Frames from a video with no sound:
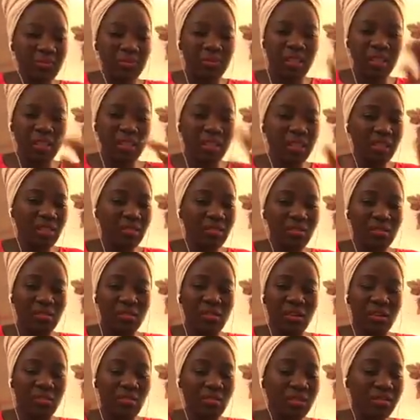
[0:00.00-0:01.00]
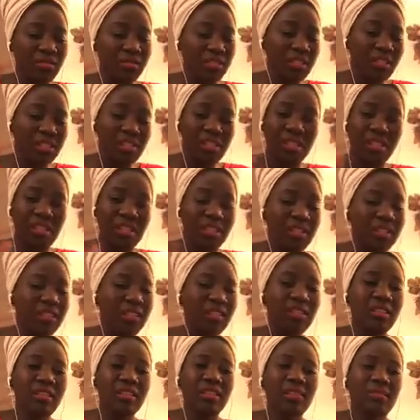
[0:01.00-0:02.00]
I don't know how to even say it.
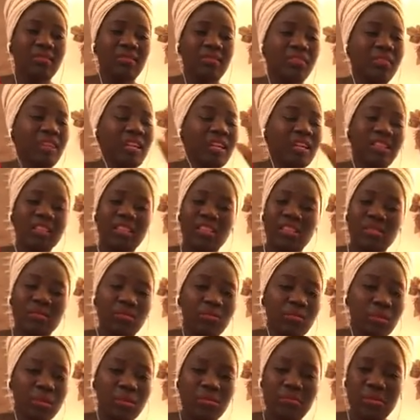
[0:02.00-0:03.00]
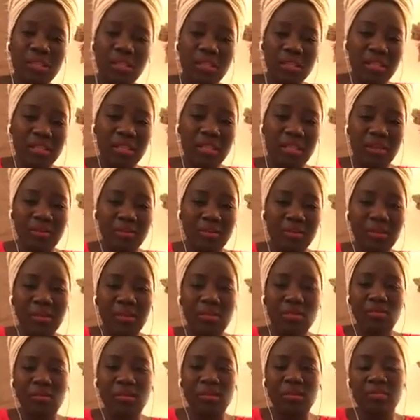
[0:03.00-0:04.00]
Like it is really messed up. It
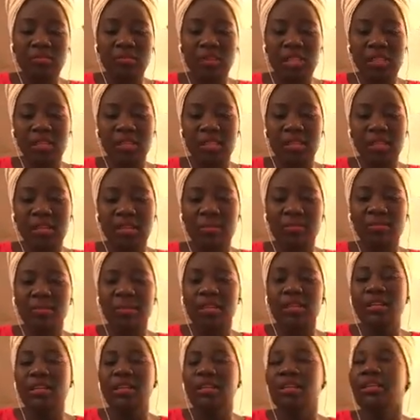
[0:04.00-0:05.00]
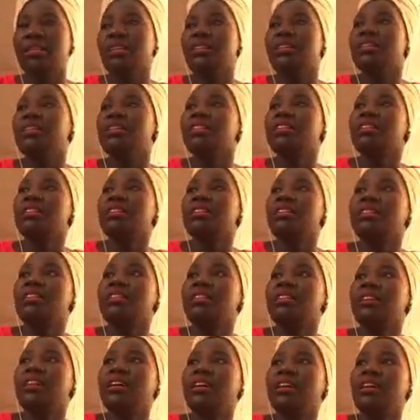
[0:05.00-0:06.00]
is really messed up.
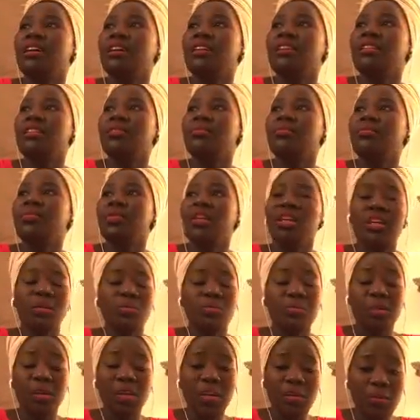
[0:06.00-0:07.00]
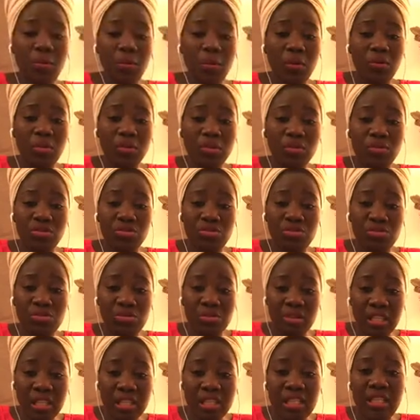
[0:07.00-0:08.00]
And like people will
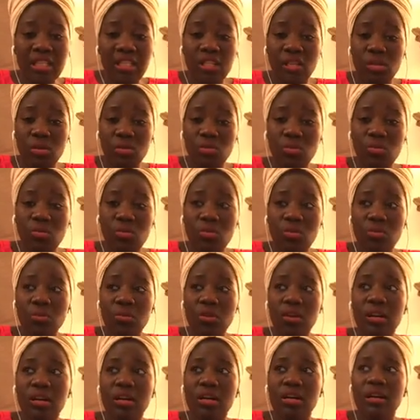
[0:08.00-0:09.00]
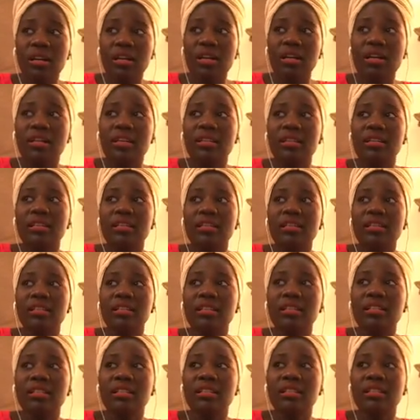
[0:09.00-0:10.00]
treat you
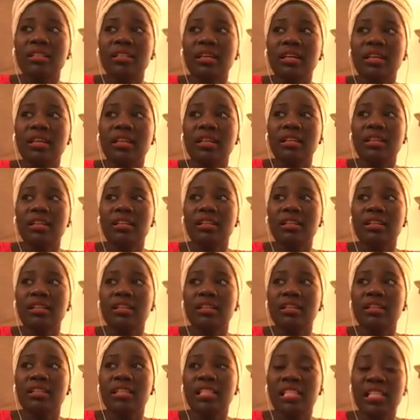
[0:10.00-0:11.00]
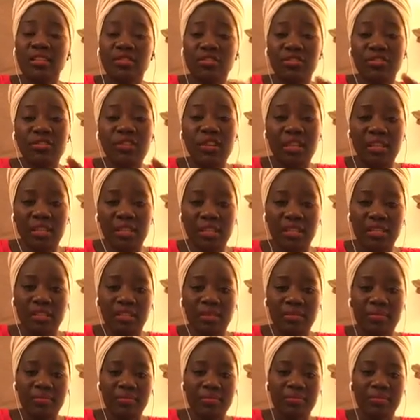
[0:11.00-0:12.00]
like different
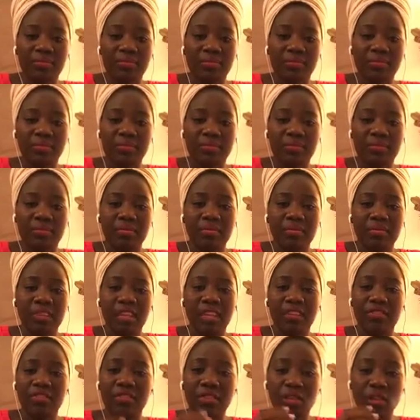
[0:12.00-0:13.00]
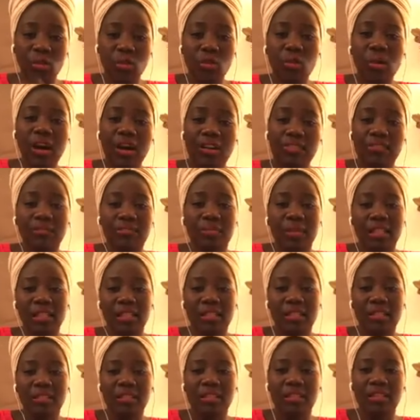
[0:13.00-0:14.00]
if you have money.